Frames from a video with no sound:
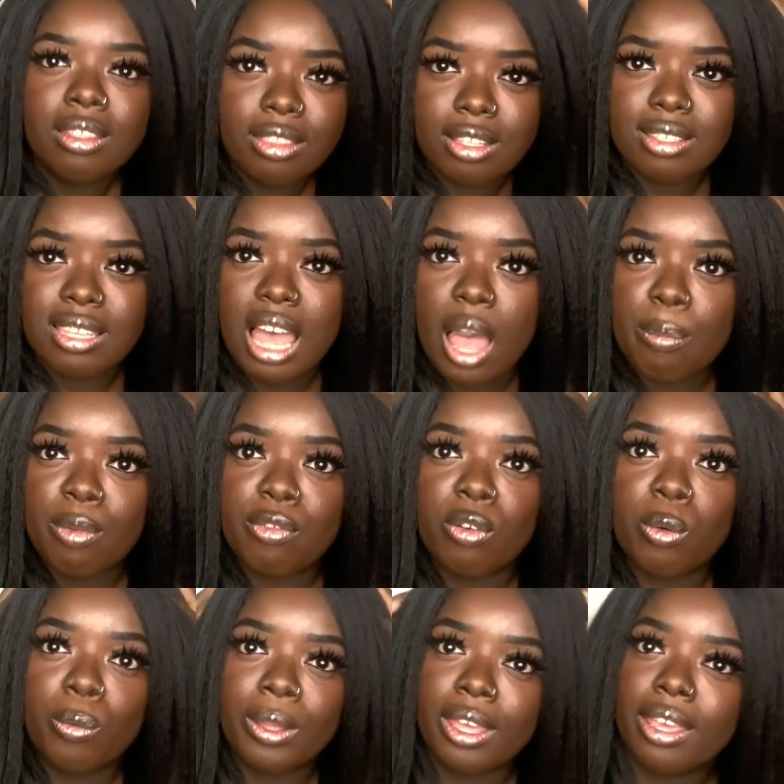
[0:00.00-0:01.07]
the top of a
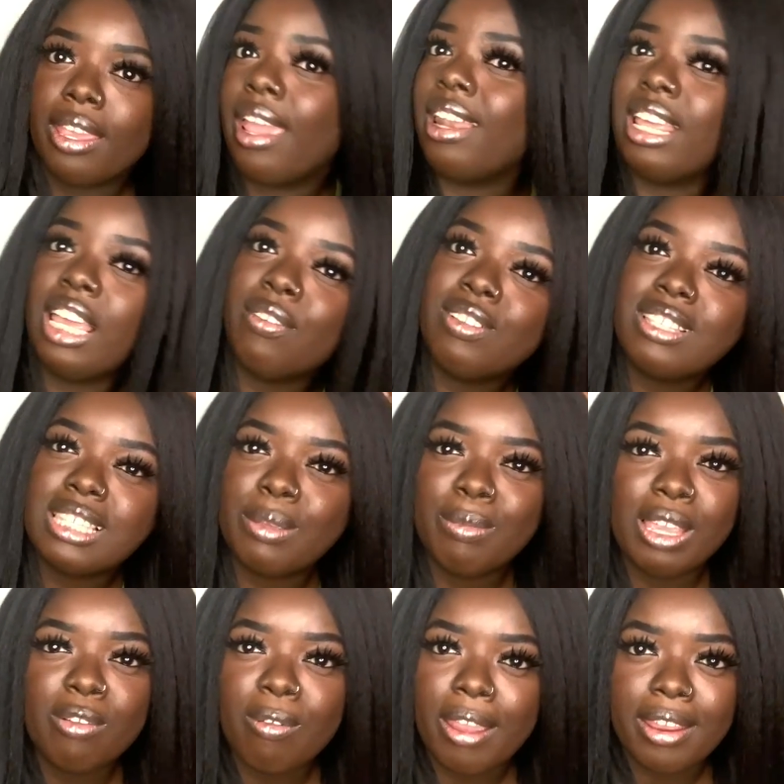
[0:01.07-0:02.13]
wig. And even to
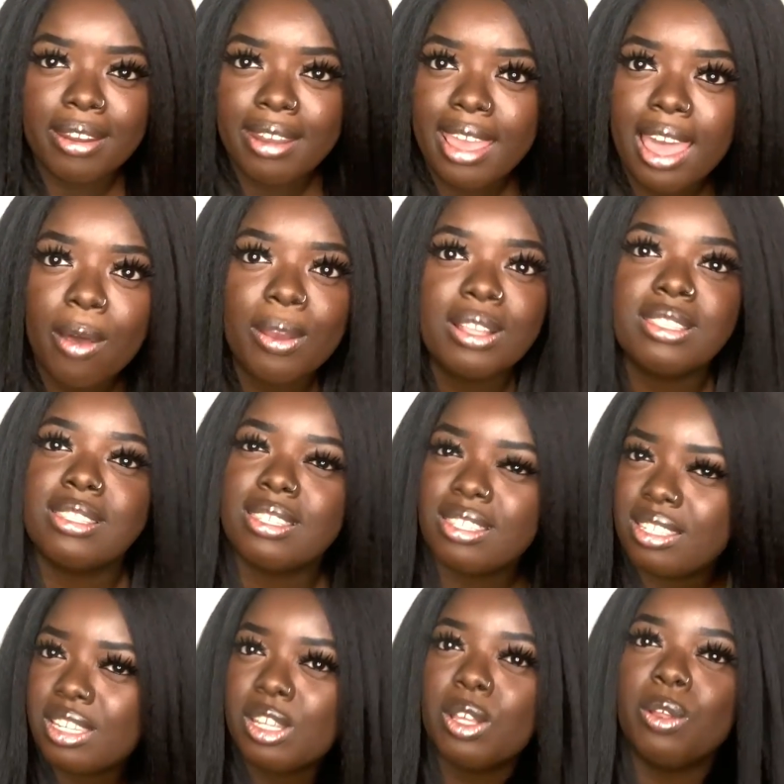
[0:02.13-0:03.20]
me right now, it's
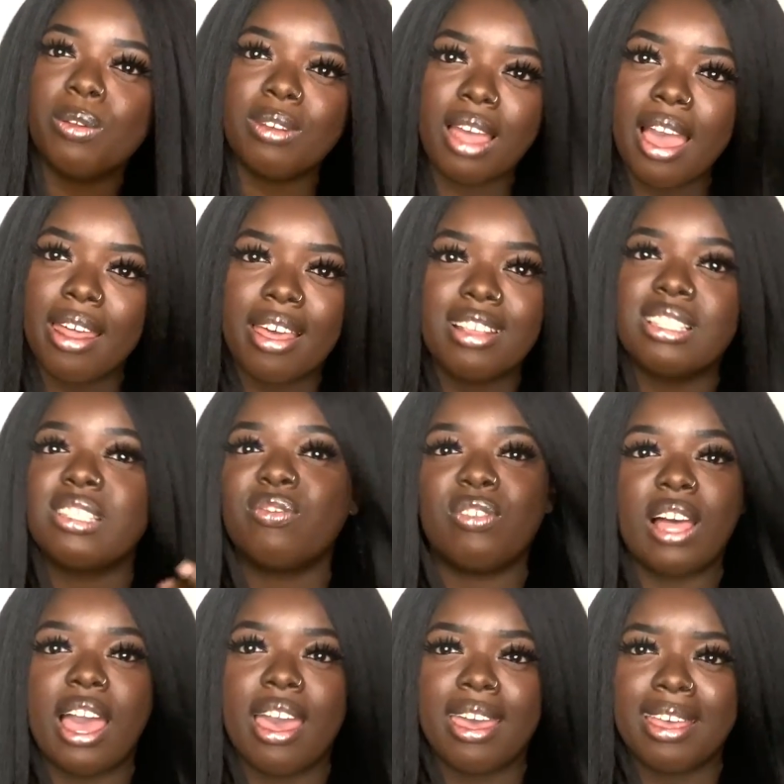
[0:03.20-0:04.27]
still not as
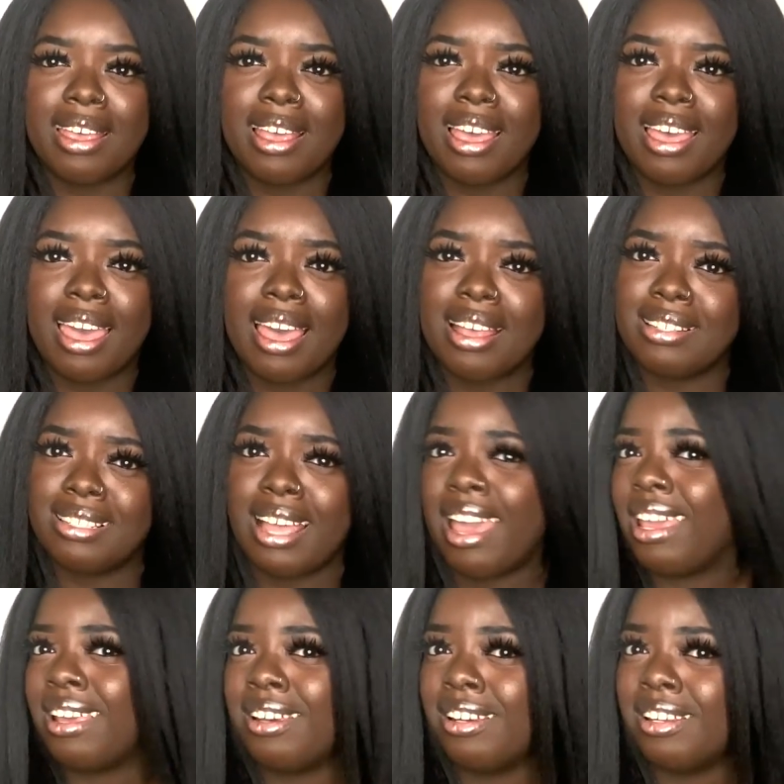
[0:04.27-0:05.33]
flat as
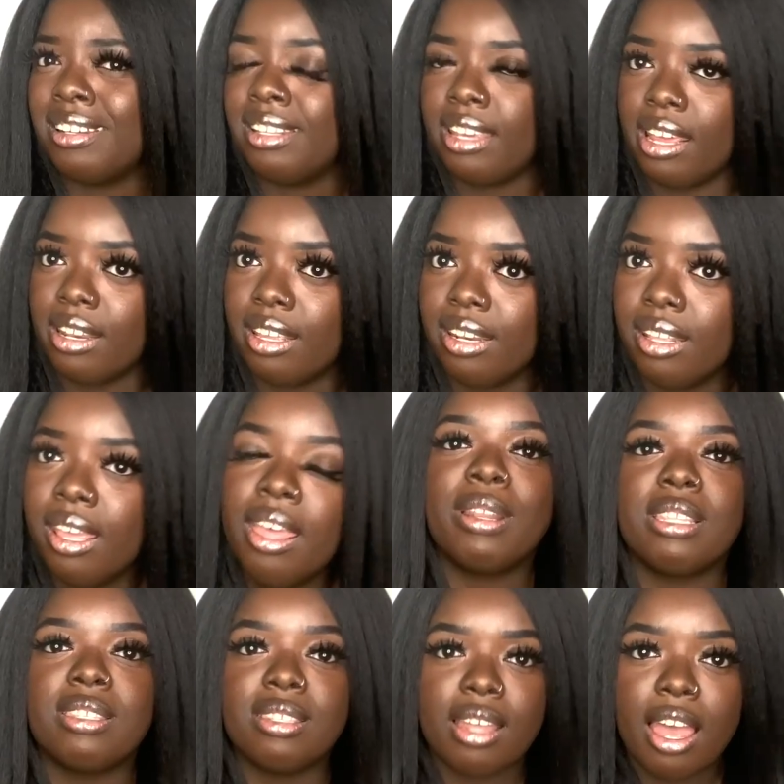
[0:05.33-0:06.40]
I could get it. But
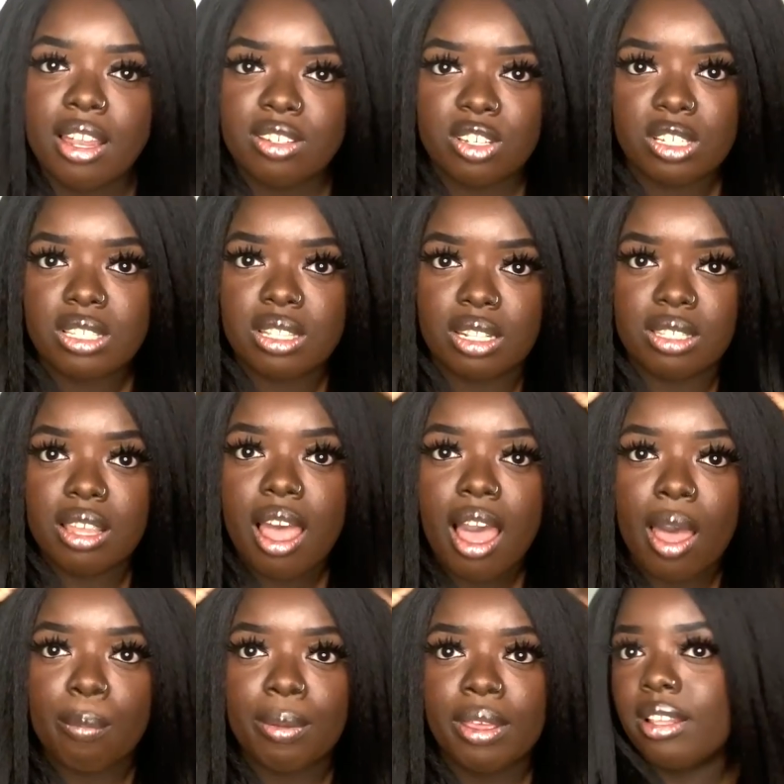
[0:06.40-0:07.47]
it's not just the
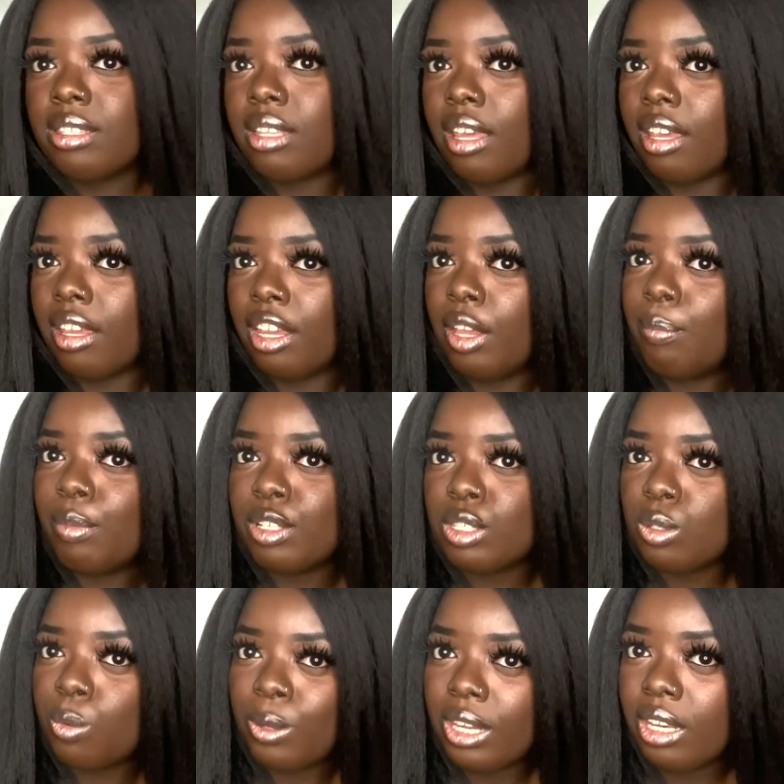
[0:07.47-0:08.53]
top. It's like in
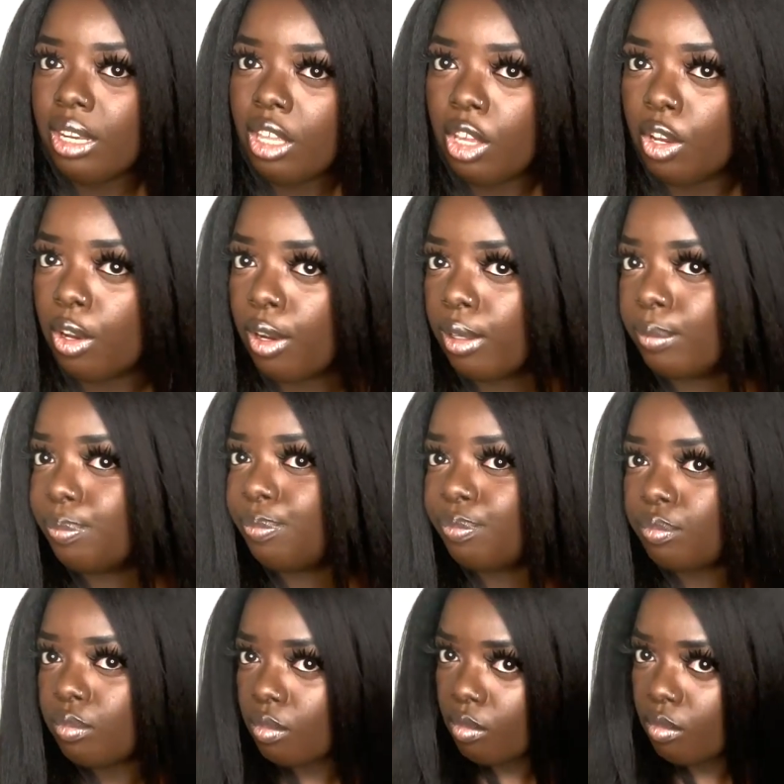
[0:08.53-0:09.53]
between here,